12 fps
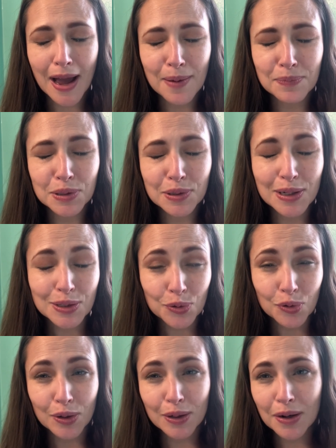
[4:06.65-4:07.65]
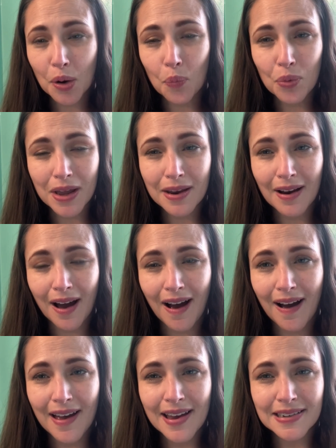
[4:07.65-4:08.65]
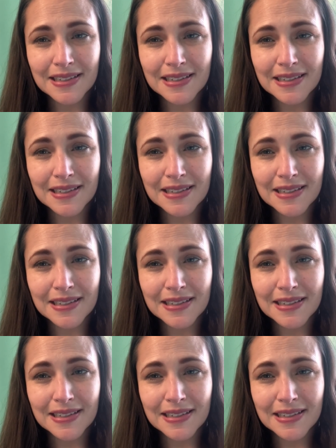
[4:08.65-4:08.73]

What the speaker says: absolutely adored when I